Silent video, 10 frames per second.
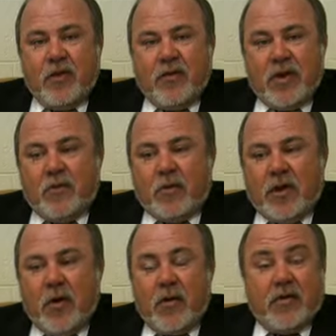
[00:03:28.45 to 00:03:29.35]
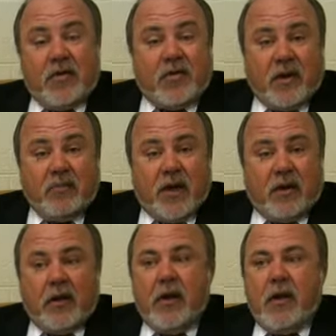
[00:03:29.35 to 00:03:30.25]
who then would go into the Sun
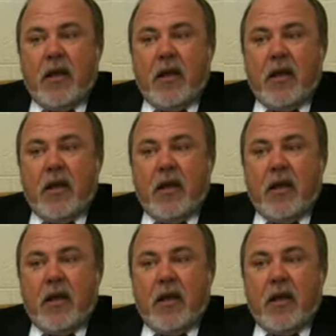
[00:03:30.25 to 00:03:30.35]
Belt,